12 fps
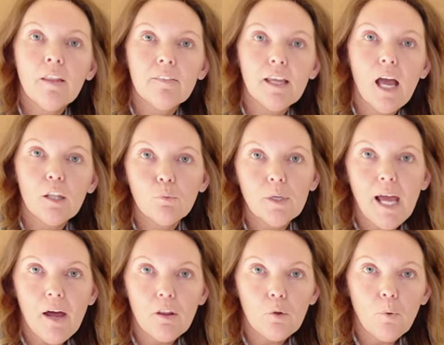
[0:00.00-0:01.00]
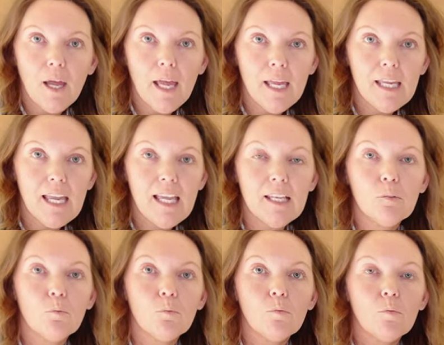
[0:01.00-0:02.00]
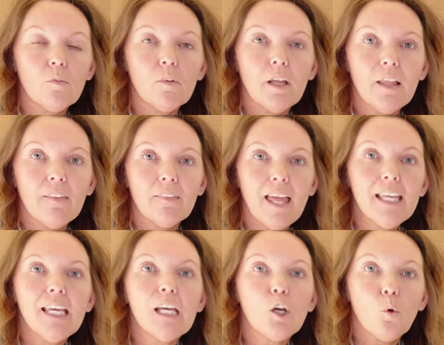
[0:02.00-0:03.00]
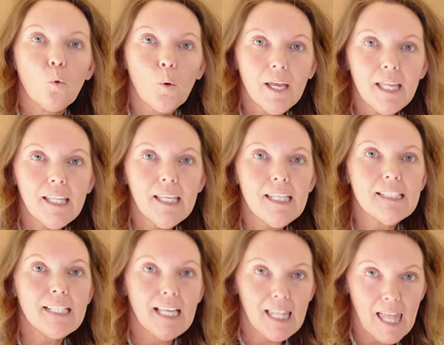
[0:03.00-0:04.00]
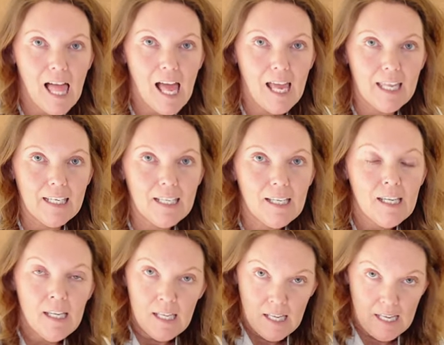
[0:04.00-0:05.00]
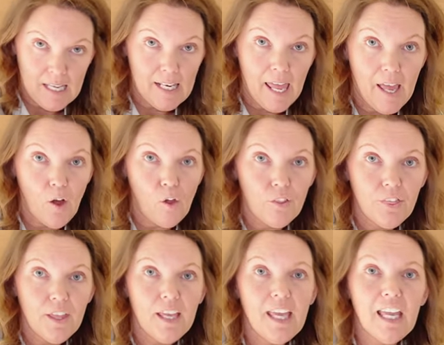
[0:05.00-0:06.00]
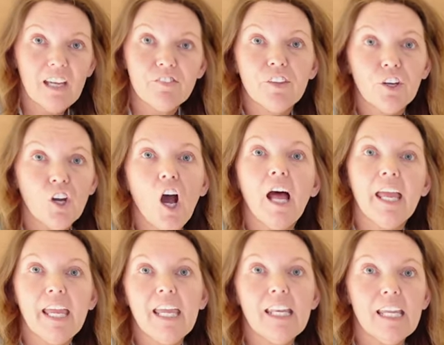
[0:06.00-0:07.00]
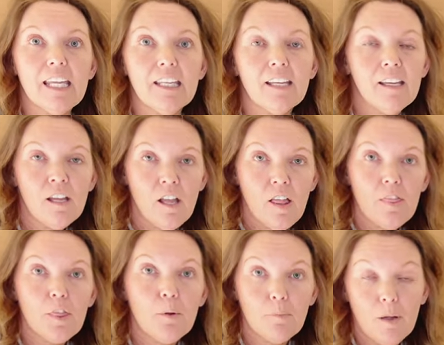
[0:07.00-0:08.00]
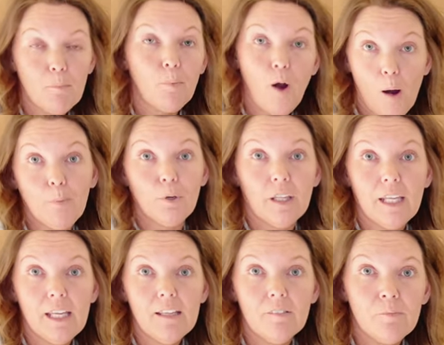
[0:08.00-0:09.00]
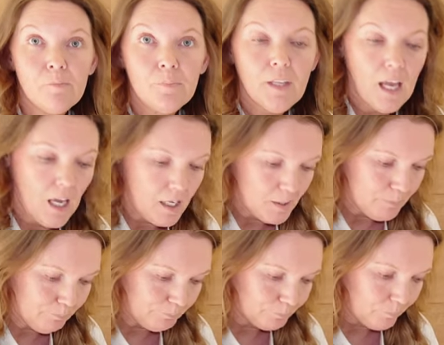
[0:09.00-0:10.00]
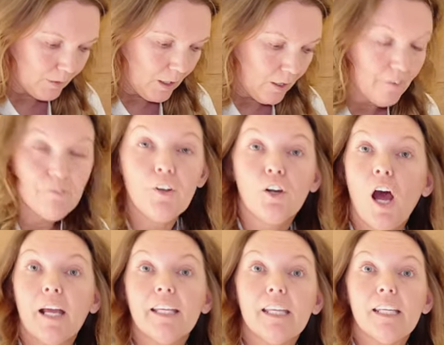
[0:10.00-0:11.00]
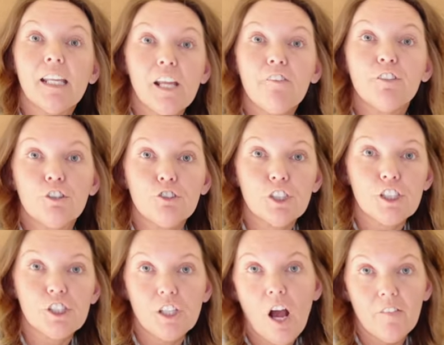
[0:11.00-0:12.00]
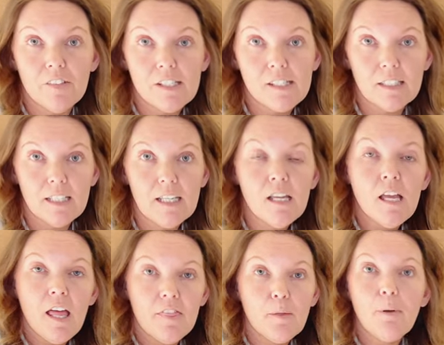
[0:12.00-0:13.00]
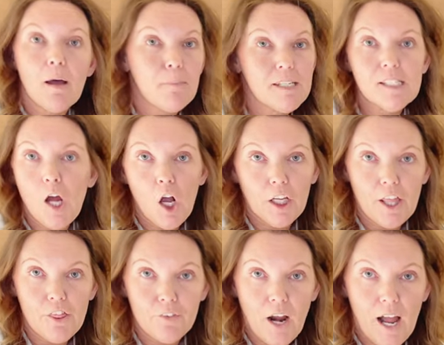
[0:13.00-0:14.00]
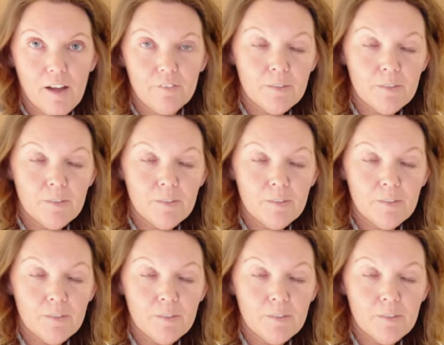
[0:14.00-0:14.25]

the other one out of the way and they can quickly decline in health if they're not eating the properly. Um, if they're not getting enough nutrition, obviously, the puppy's not going to thrive.